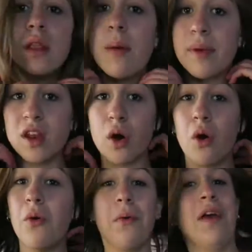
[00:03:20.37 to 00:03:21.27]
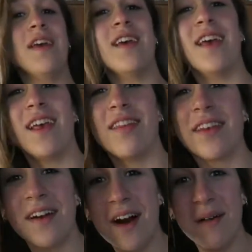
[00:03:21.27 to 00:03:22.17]
Let me know in
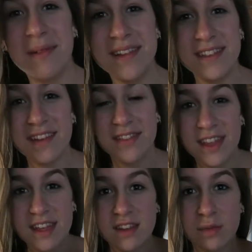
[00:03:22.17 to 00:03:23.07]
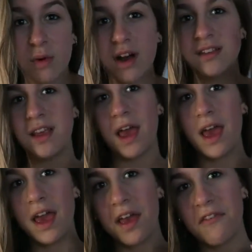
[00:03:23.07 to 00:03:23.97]
the comments if this was
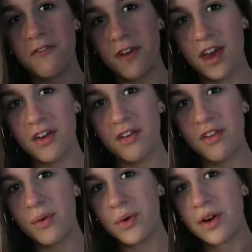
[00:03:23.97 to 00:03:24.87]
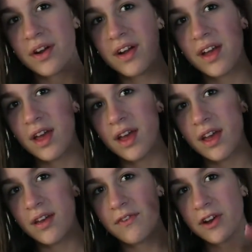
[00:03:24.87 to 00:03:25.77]
a fail or
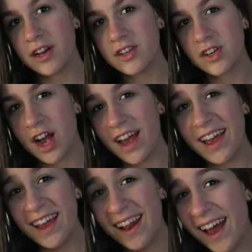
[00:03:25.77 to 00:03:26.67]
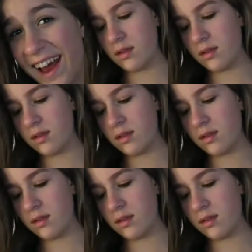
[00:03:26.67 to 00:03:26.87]
if you're gonna try it,